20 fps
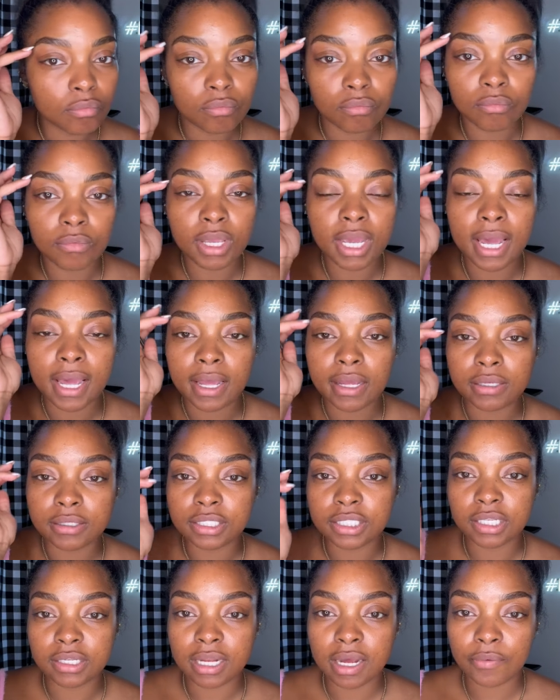Okay,
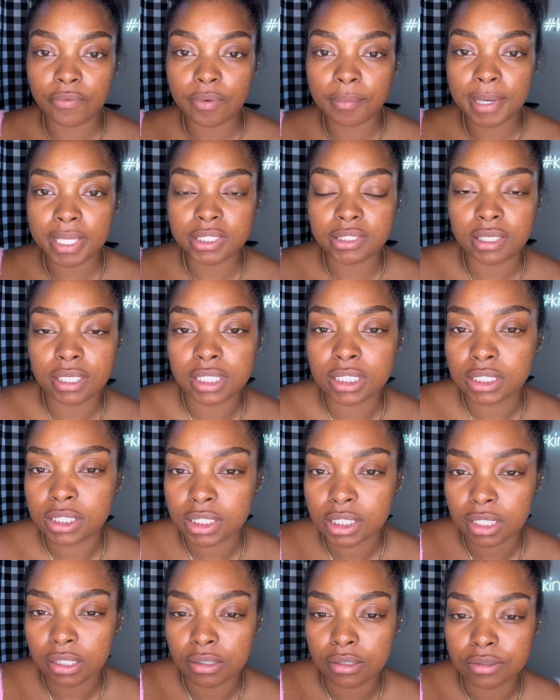so now we're about to
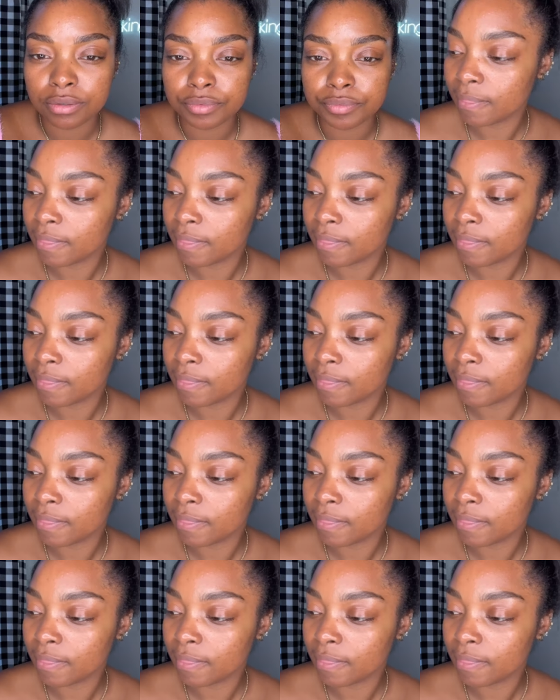conceal.